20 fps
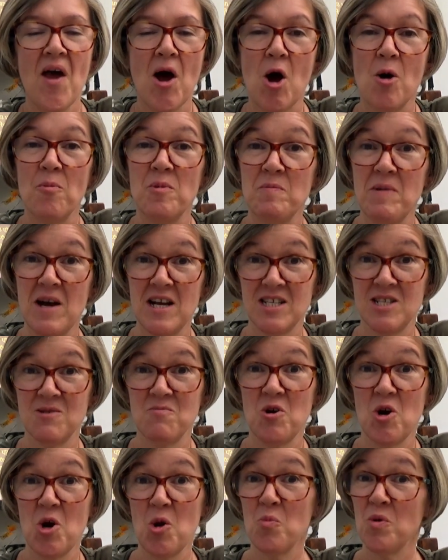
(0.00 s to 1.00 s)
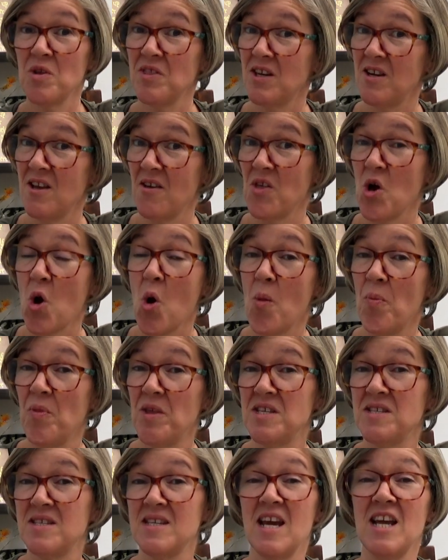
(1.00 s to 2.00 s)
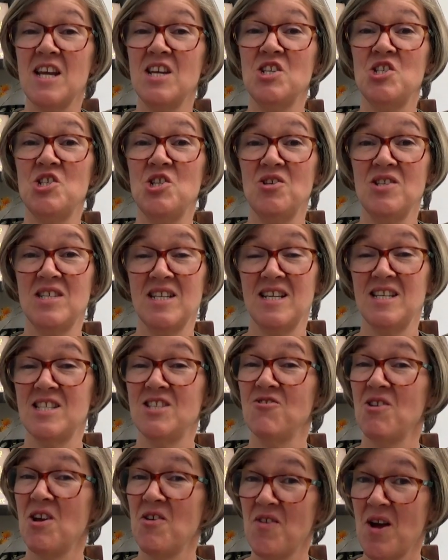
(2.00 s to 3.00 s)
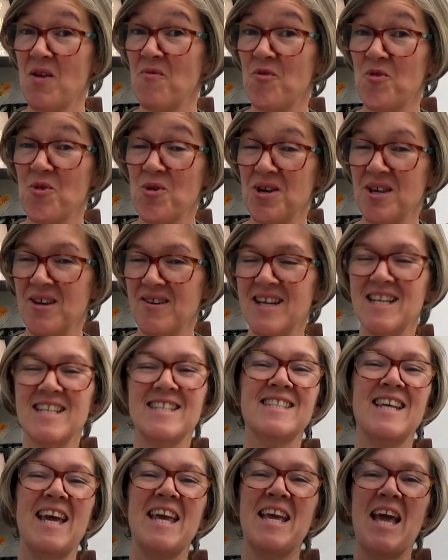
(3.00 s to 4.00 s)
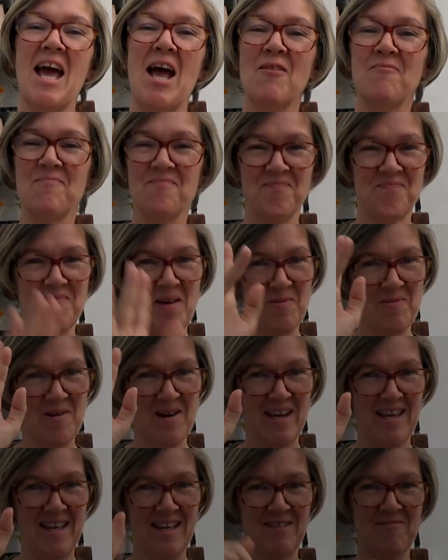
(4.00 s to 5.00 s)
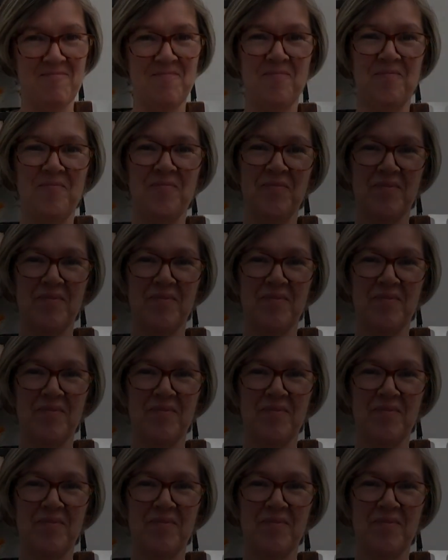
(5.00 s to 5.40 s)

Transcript: I'll be back tomorrow with another On This Day in Tudor History event for you. Take care. Bye bye.